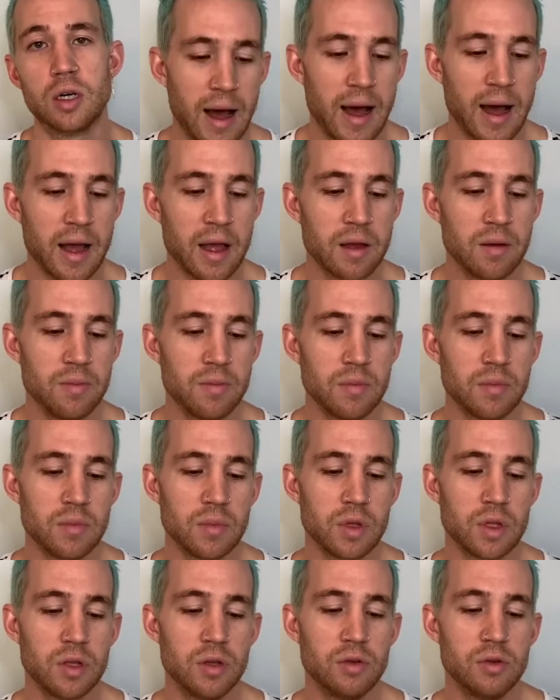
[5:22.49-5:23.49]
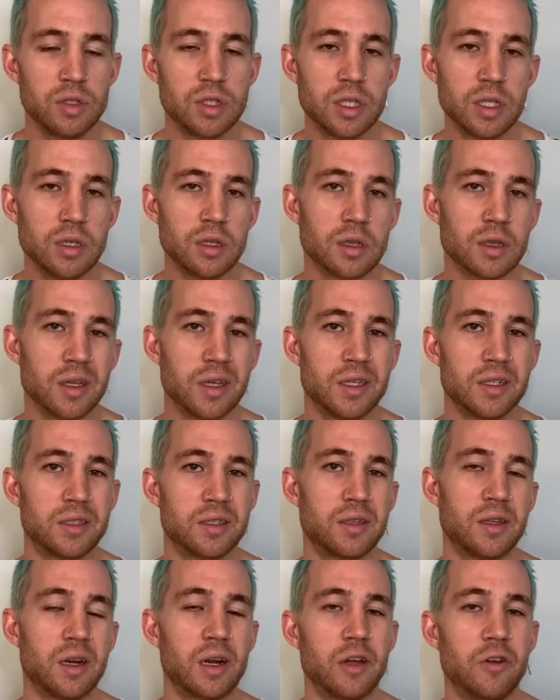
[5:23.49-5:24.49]
I'm using a
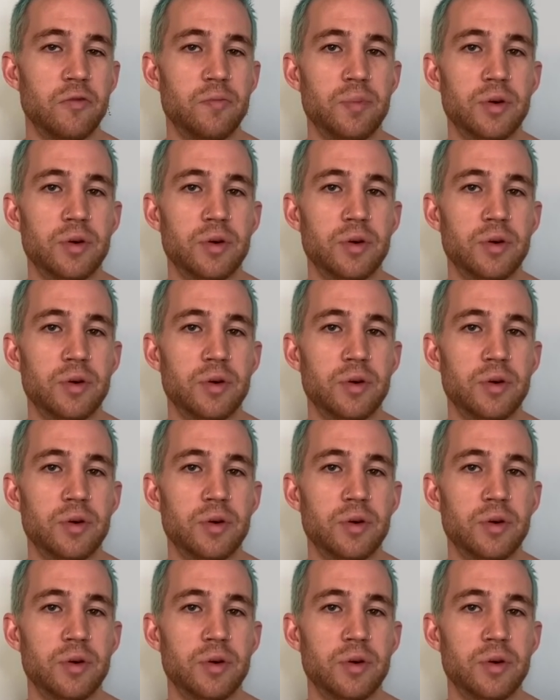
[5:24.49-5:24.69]
list that I've